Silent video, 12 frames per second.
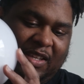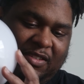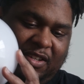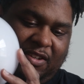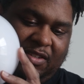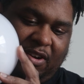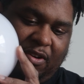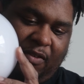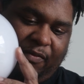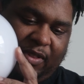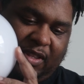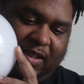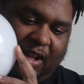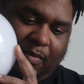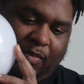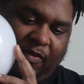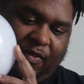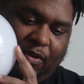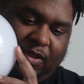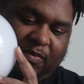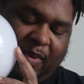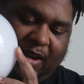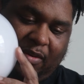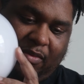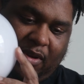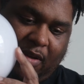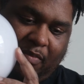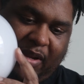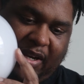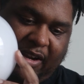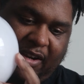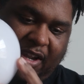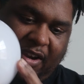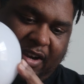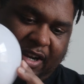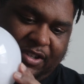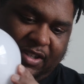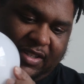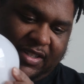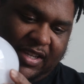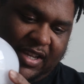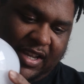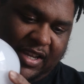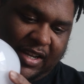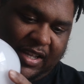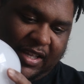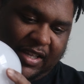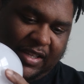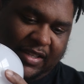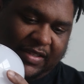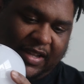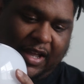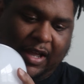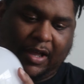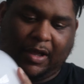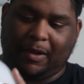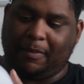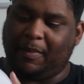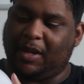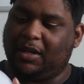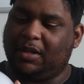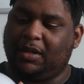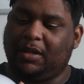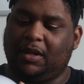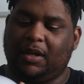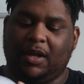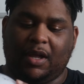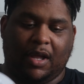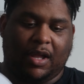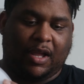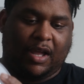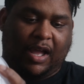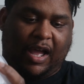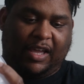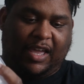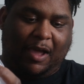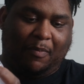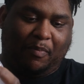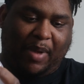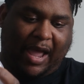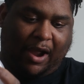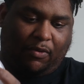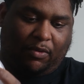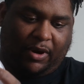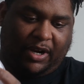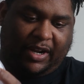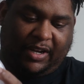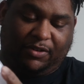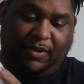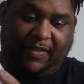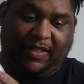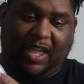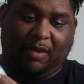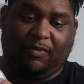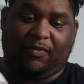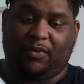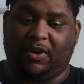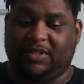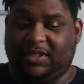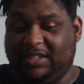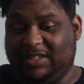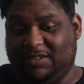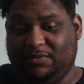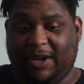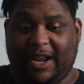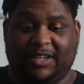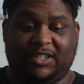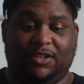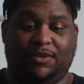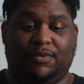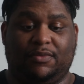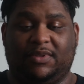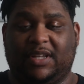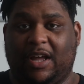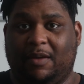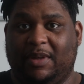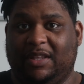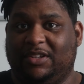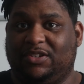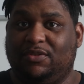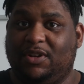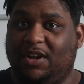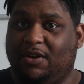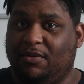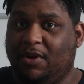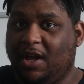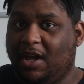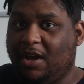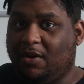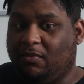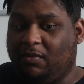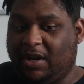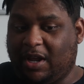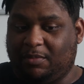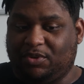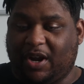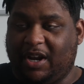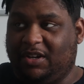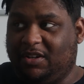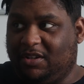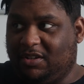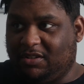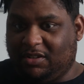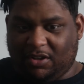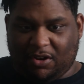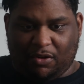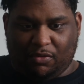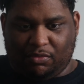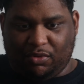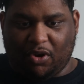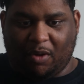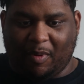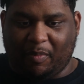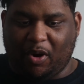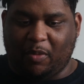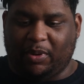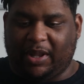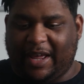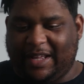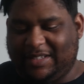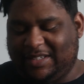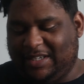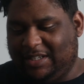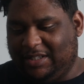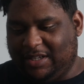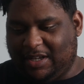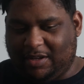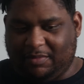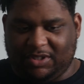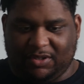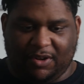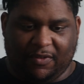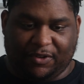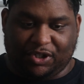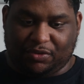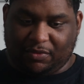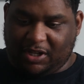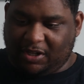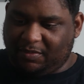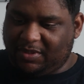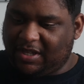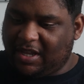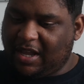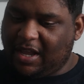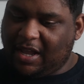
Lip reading: So you can turn it off with the, if you hold this bottom button down here. And as you can see, it is, I can power it. I do have the cable for it. So this is what I actually use in the studio when I'm trying to, do all my purple lights in the studio for streams.